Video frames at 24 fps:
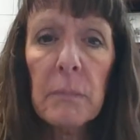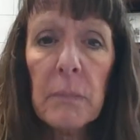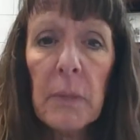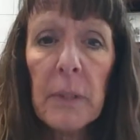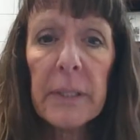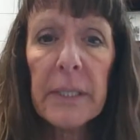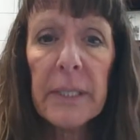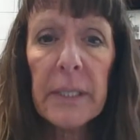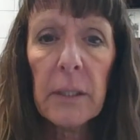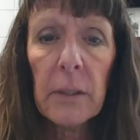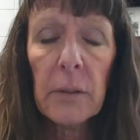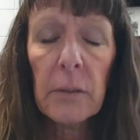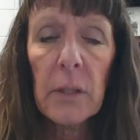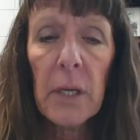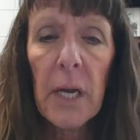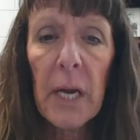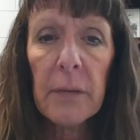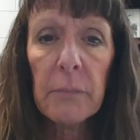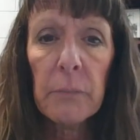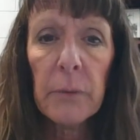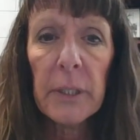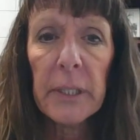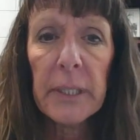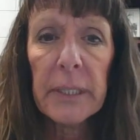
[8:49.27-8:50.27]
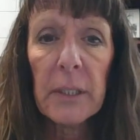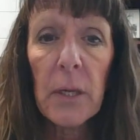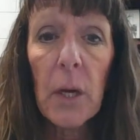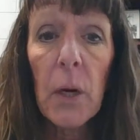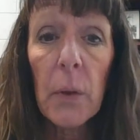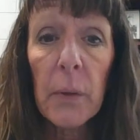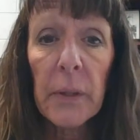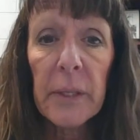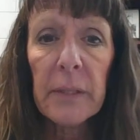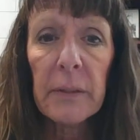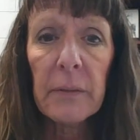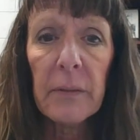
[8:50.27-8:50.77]
not really
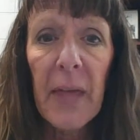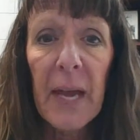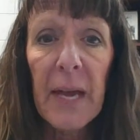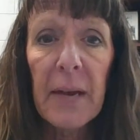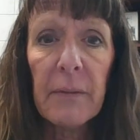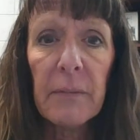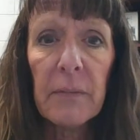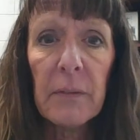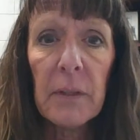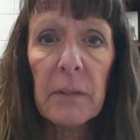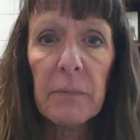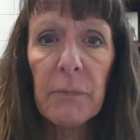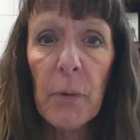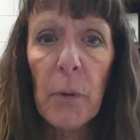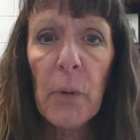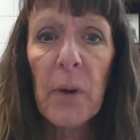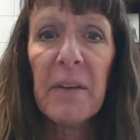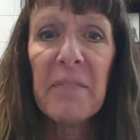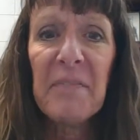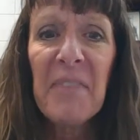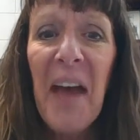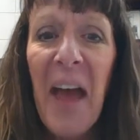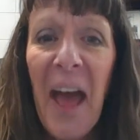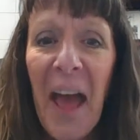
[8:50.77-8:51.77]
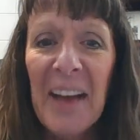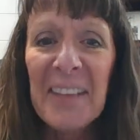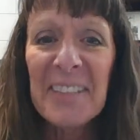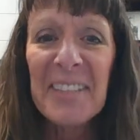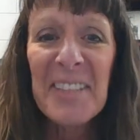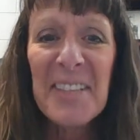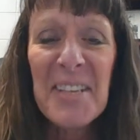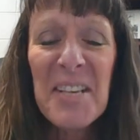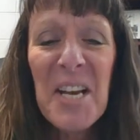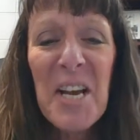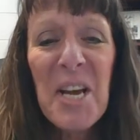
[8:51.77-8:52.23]
knowing that for a fact,